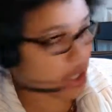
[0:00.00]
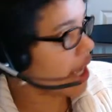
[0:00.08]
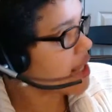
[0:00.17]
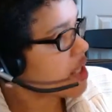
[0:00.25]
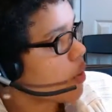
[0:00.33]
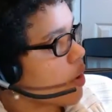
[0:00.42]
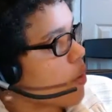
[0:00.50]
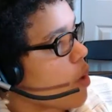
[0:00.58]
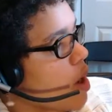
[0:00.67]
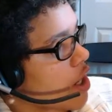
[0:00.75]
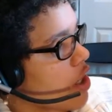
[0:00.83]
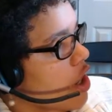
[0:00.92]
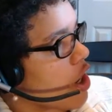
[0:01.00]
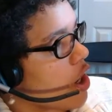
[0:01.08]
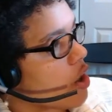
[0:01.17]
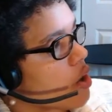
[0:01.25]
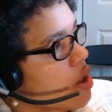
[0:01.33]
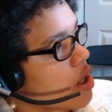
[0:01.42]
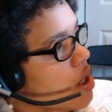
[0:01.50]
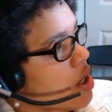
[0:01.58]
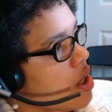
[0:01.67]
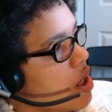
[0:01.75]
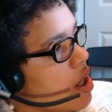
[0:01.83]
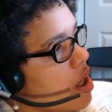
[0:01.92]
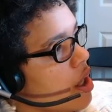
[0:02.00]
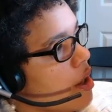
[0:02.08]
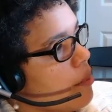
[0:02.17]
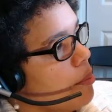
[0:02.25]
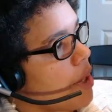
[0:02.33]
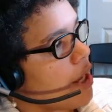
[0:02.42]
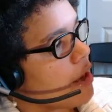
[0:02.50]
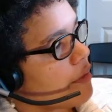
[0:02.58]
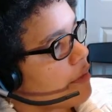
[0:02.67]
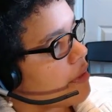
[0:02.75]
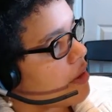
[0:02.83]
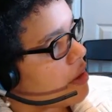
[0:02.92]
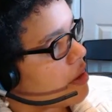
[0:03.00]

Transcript: Okay, so we want to know above.